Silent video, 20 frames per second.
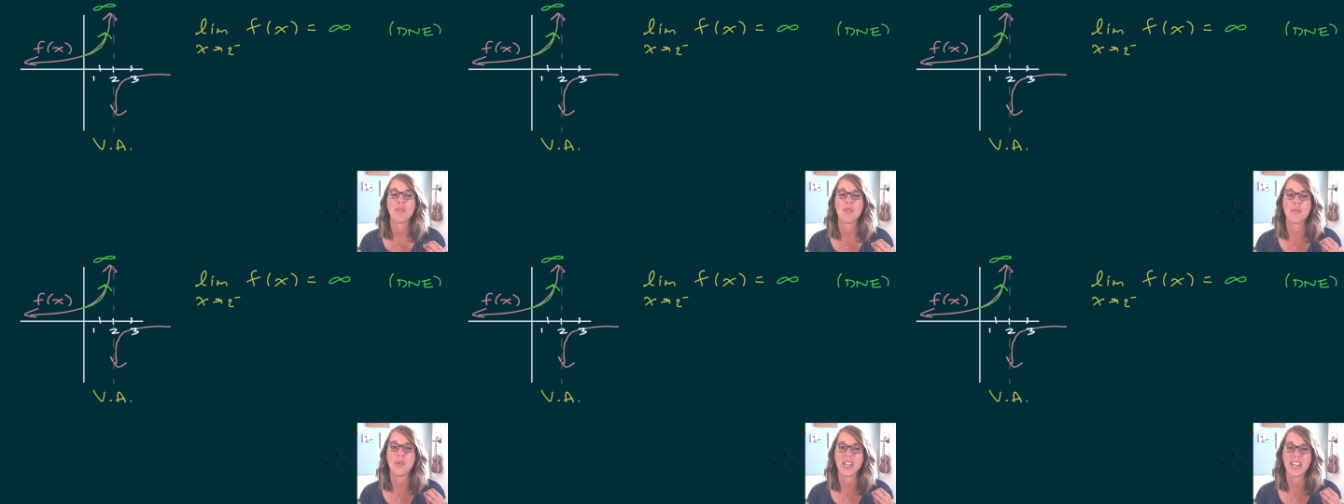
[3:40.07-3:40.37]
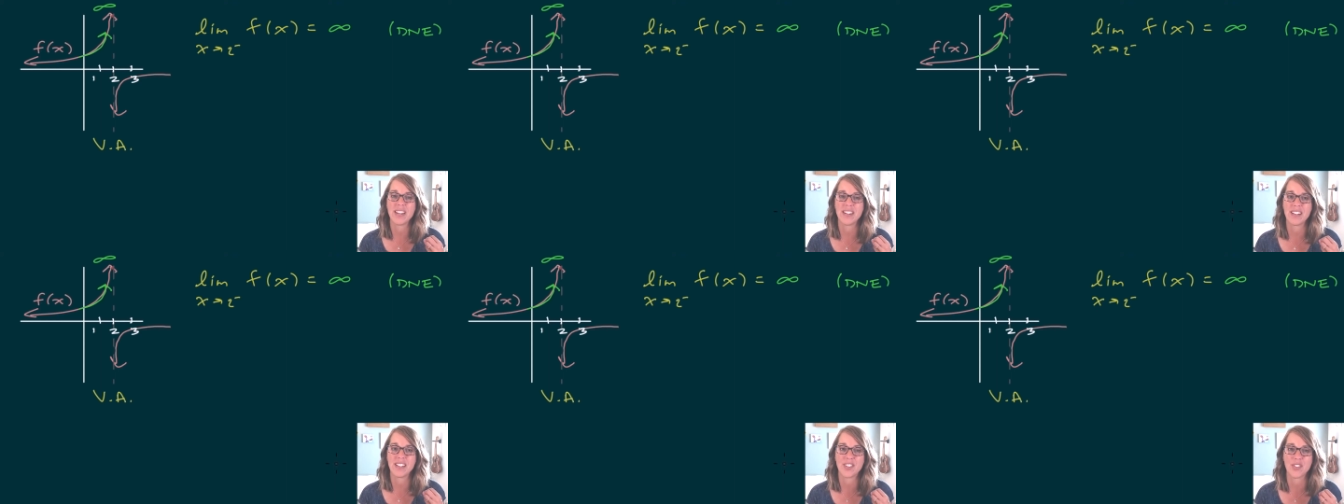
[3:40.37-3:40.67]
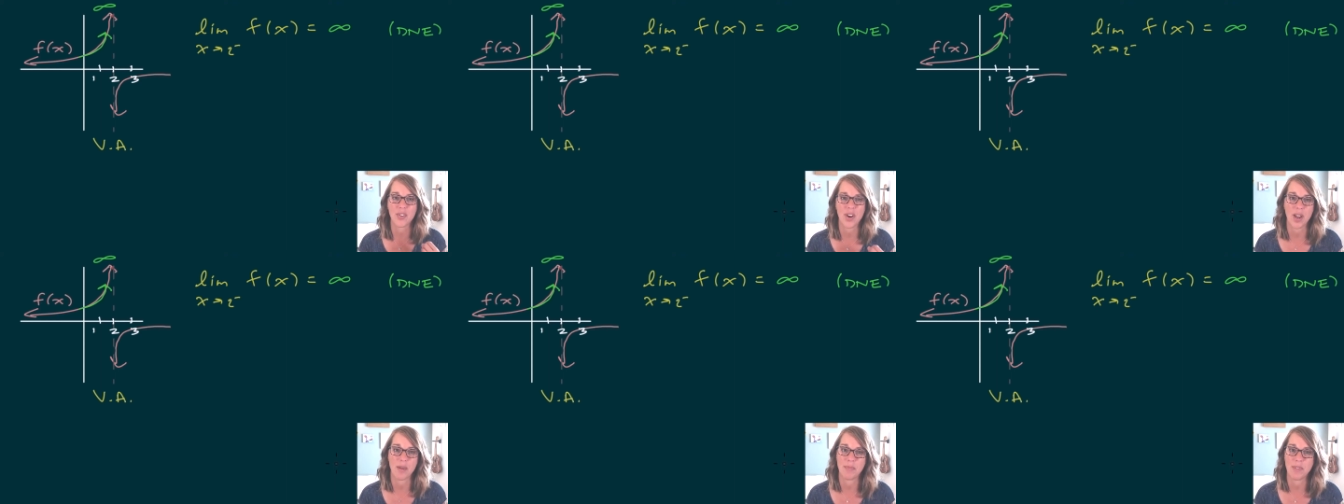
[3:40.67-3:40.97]
but we can
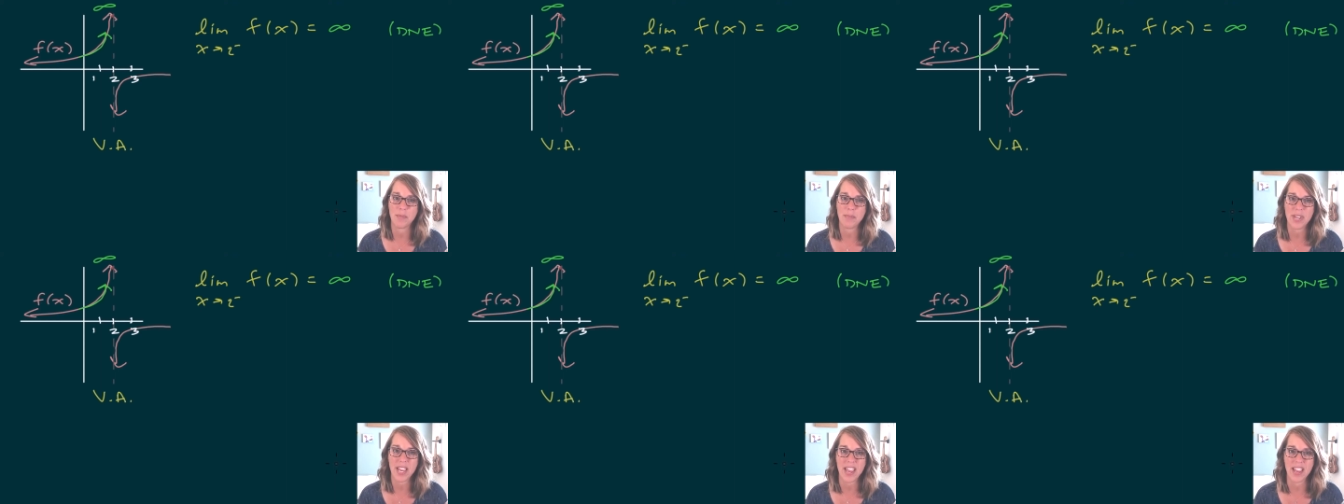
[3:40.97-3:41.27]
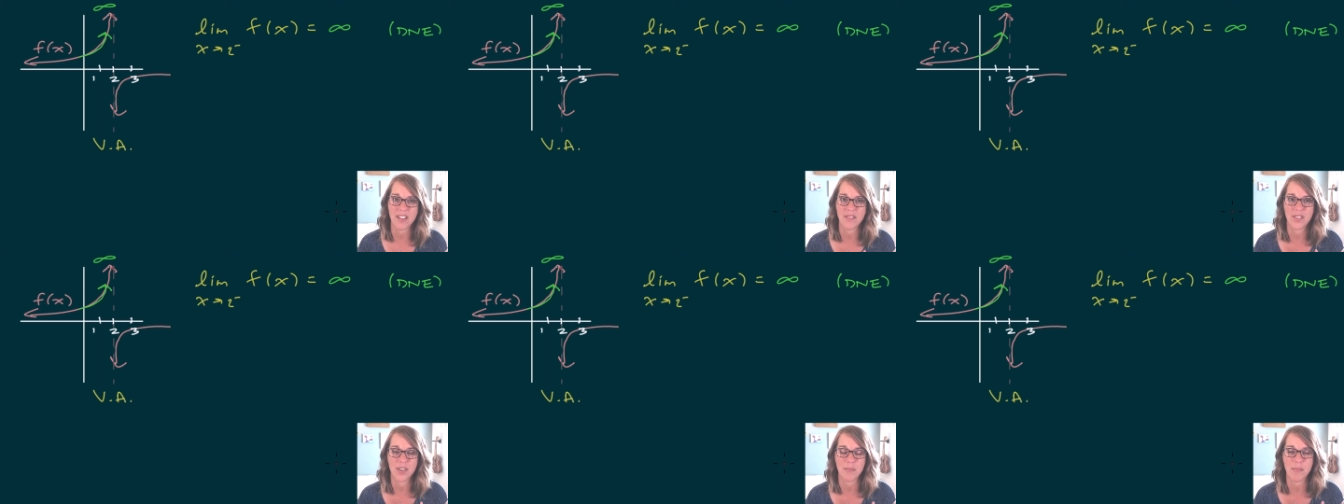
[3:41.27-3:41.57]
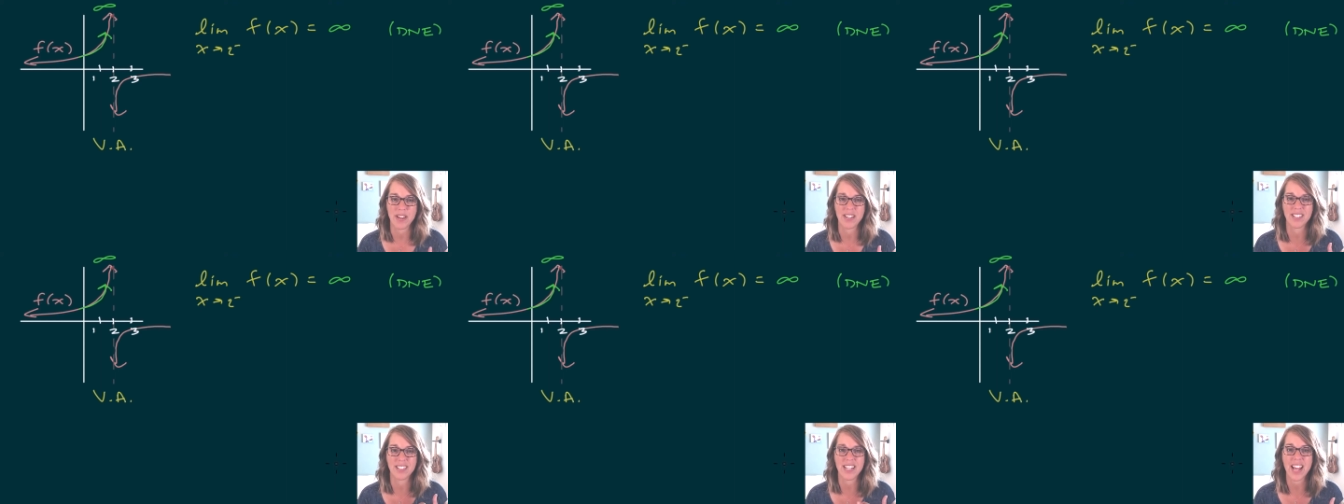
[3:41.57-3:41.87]
describe the behavior
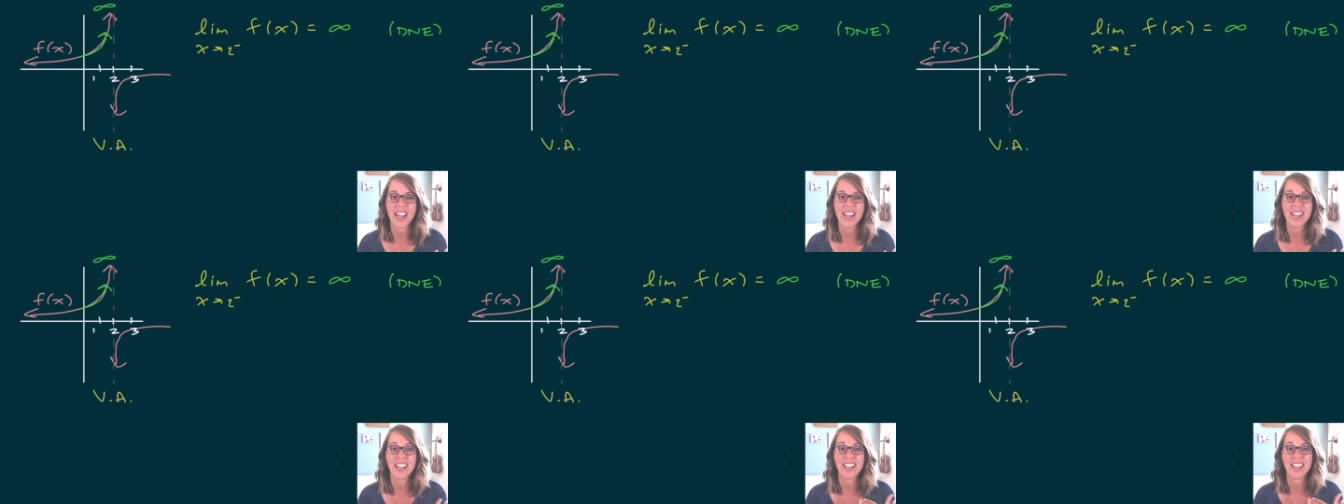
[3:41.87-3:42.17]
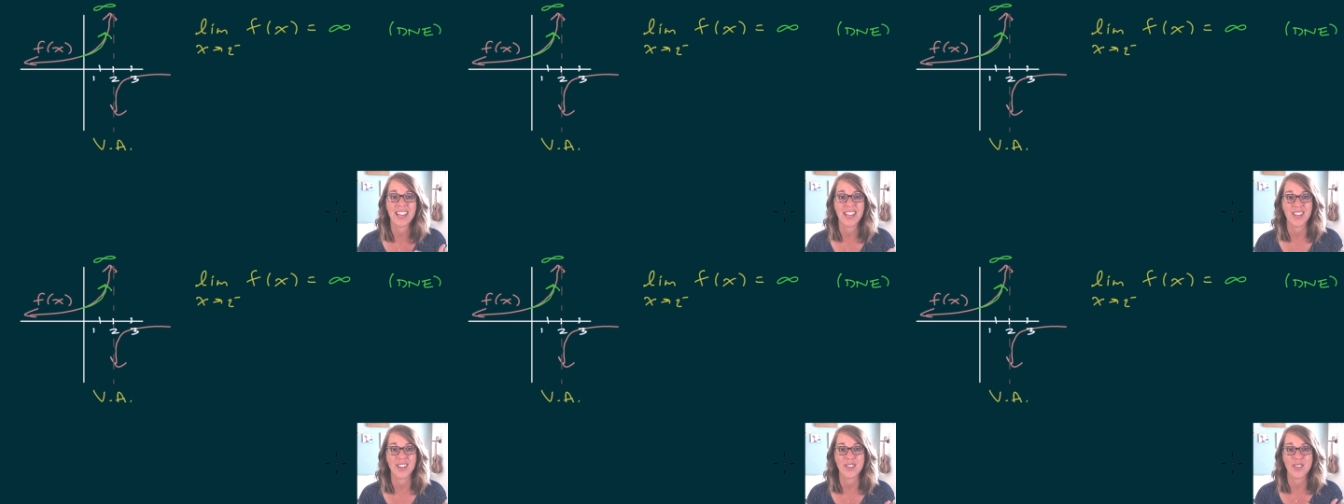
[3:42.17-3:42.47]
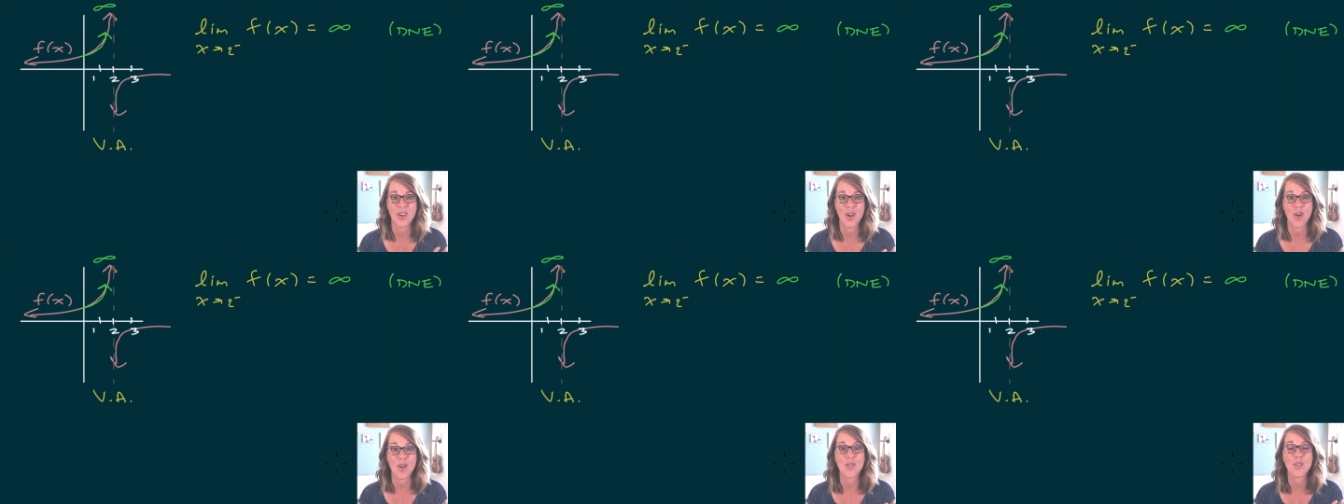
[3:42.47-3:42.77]
by saying
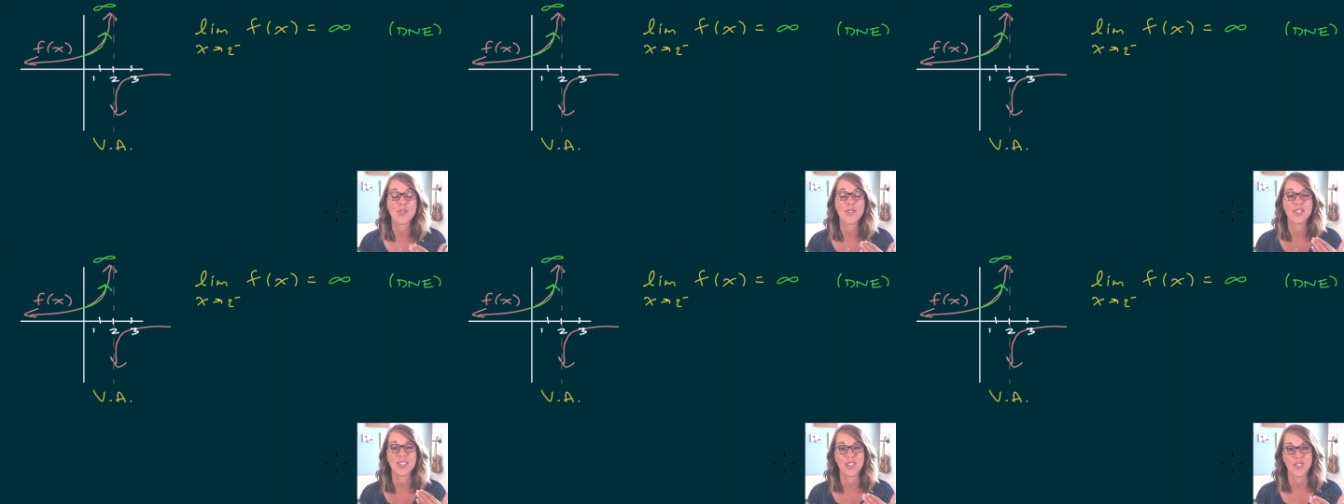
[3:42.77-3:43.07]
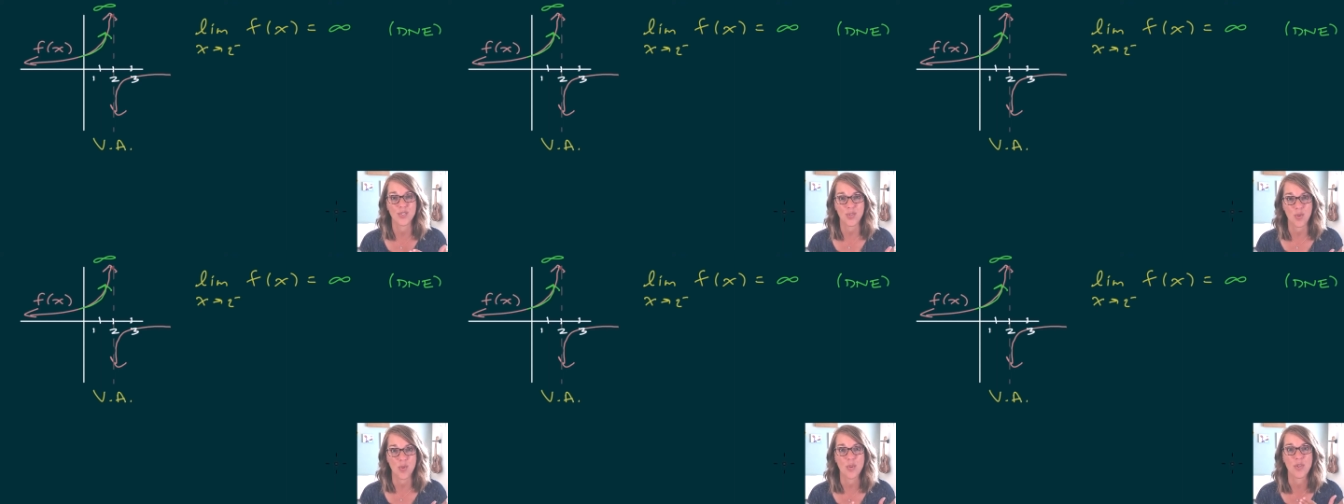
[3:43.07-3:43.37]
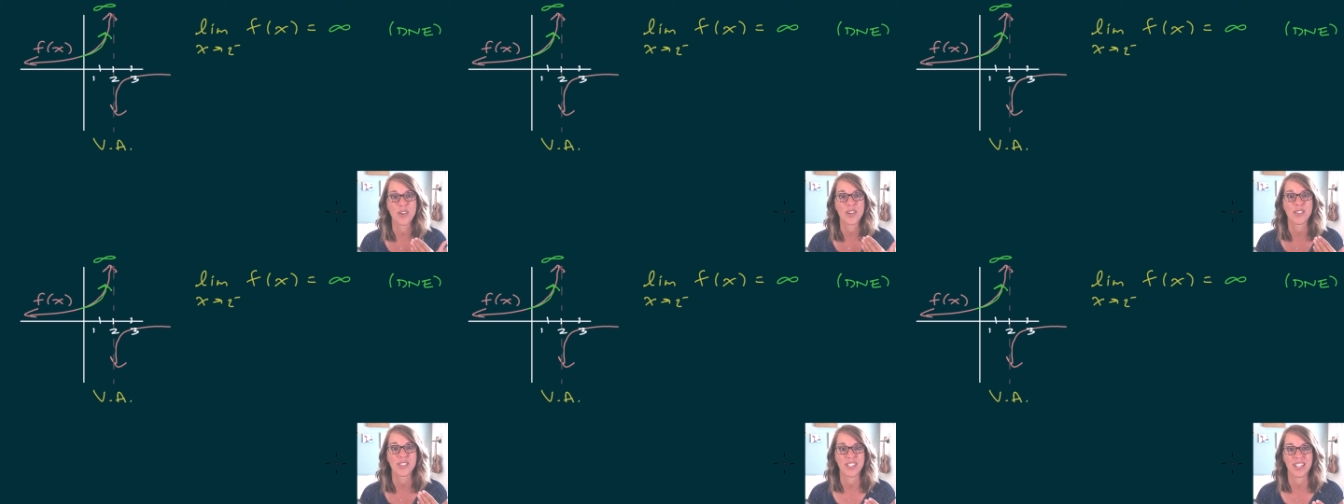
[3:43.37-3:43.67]
it goes
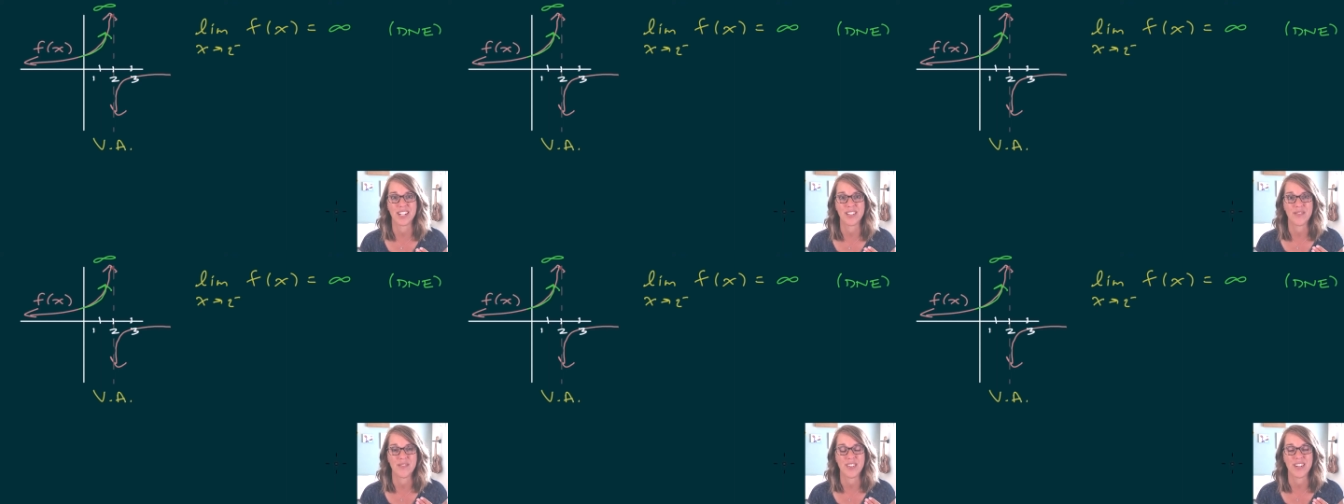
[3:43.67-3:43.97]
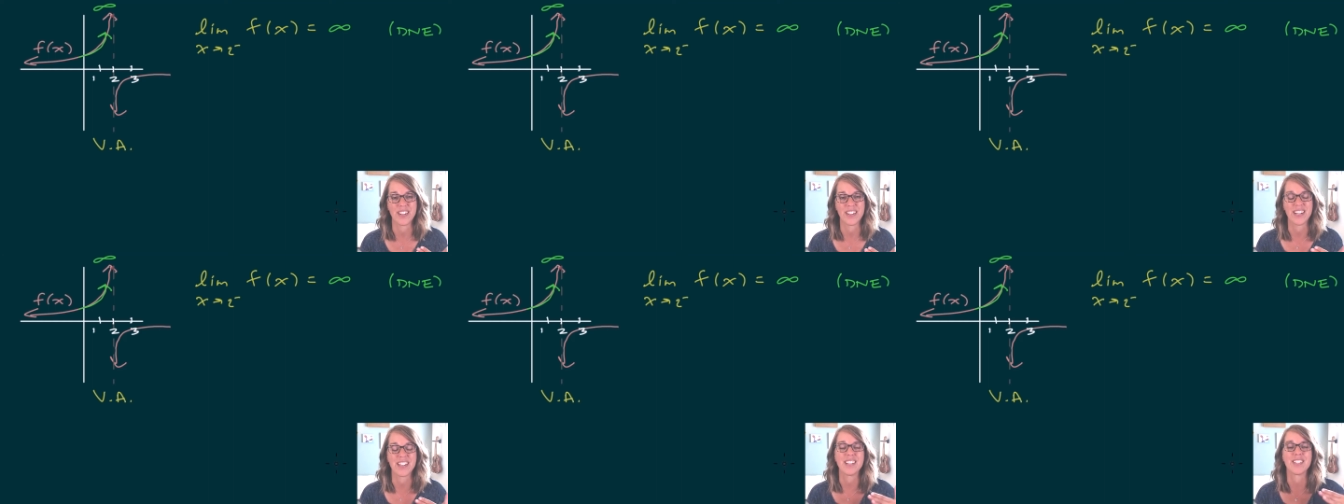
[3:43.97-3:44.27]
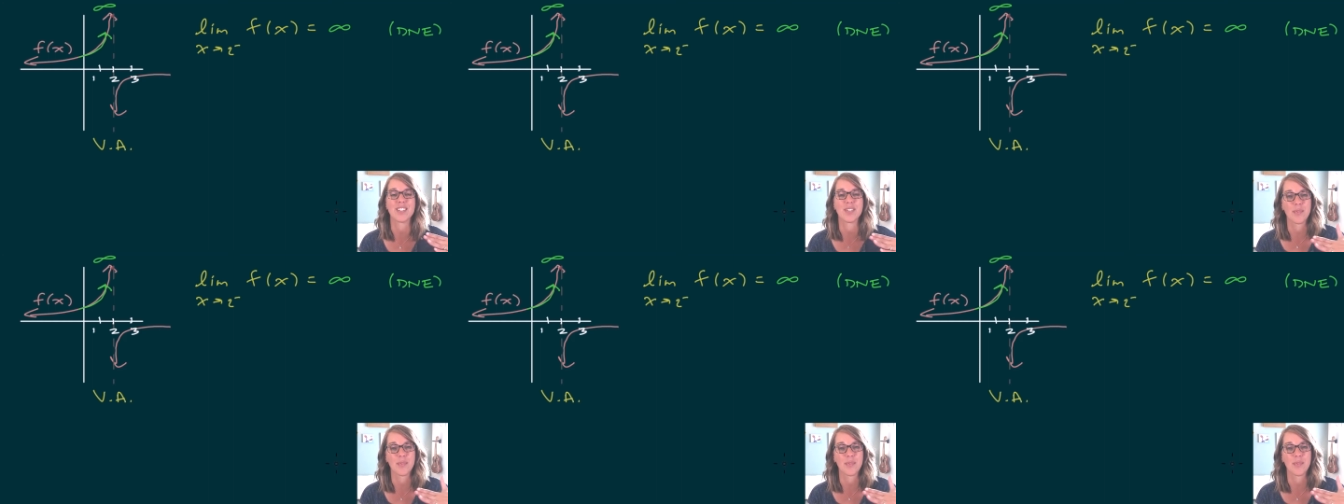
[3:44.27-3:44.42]
towards infinity.